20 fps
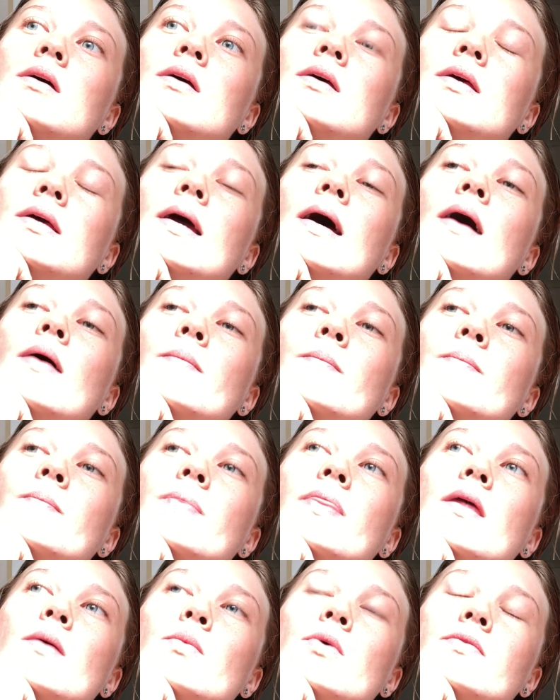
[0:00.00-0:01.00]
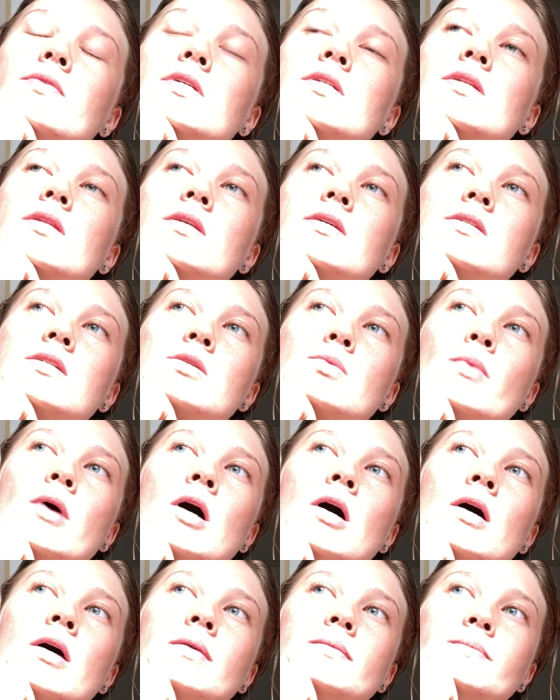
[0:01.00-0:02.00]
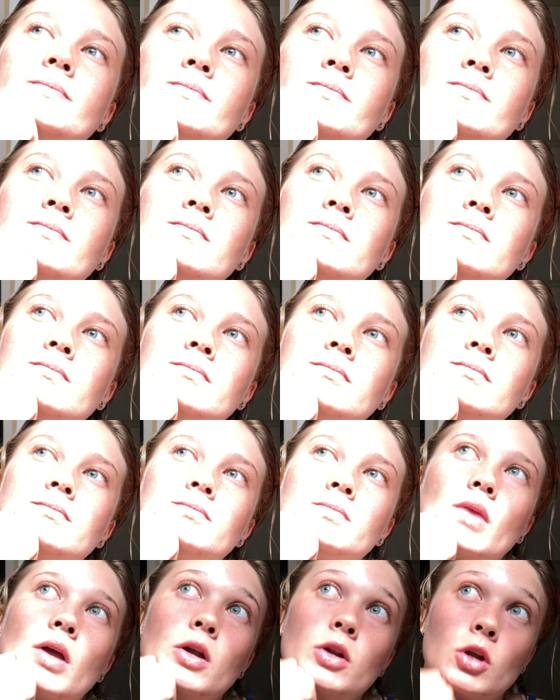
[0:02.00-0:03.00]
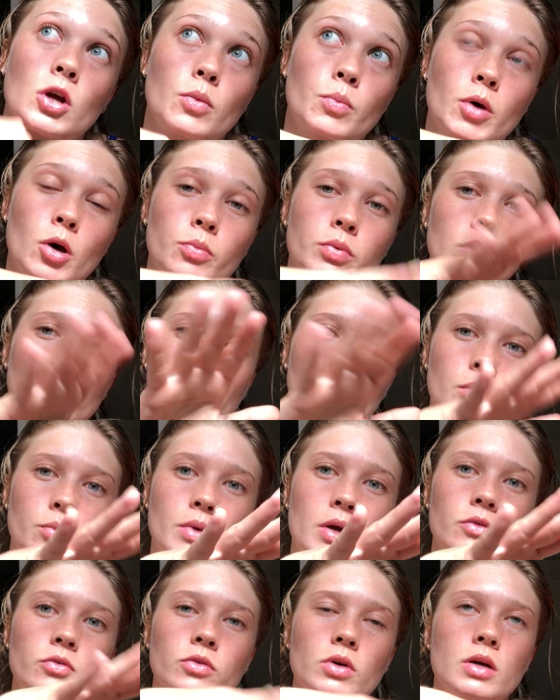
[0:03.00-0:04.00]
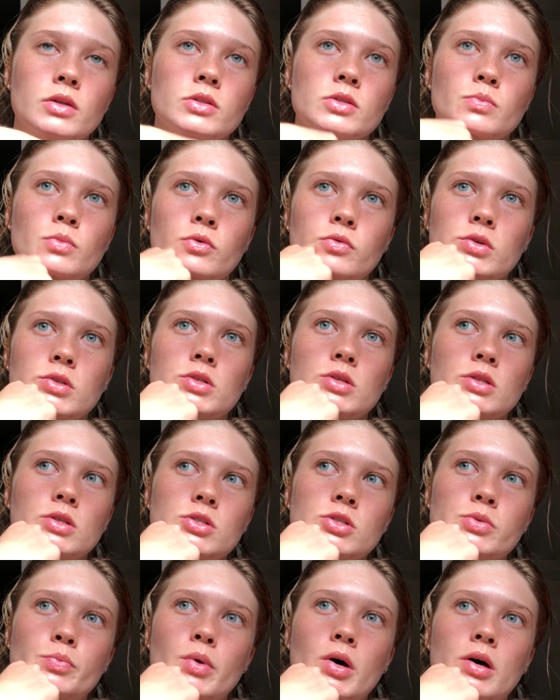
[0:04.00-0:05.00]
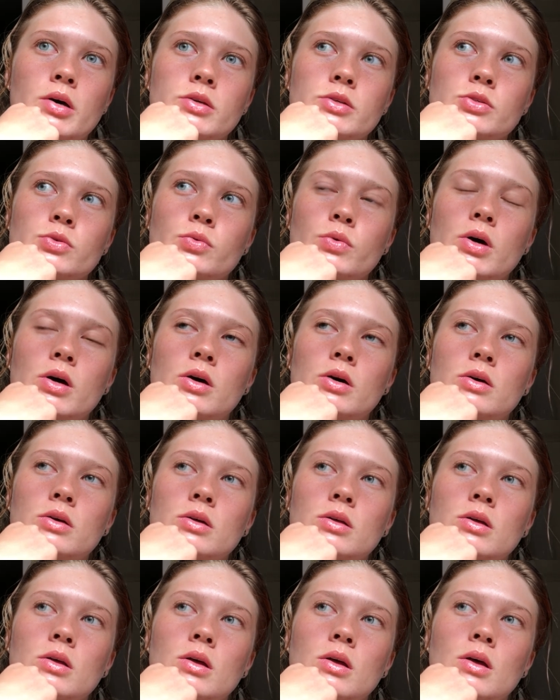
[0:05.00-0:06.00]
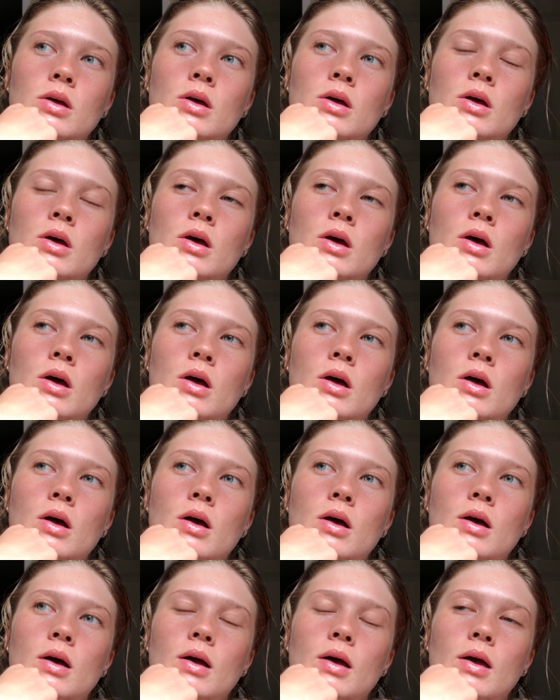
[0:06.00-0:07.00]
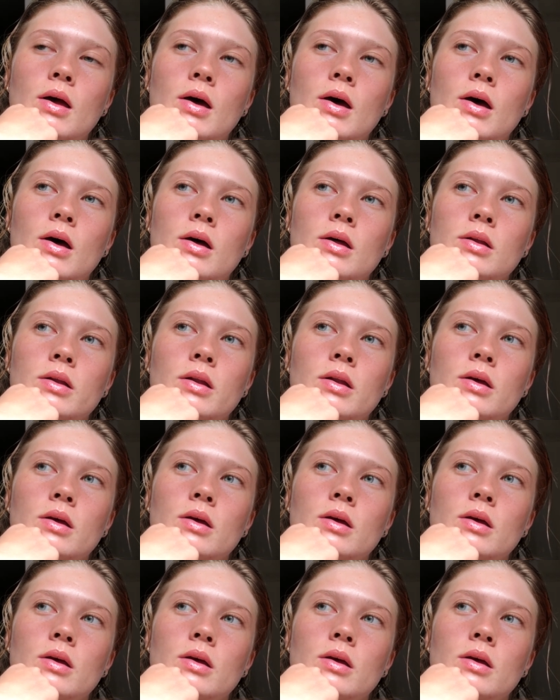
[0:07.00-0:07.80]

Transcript: yeah, I moved into this spot. I ended up helping one of my friends move into this spot as well. And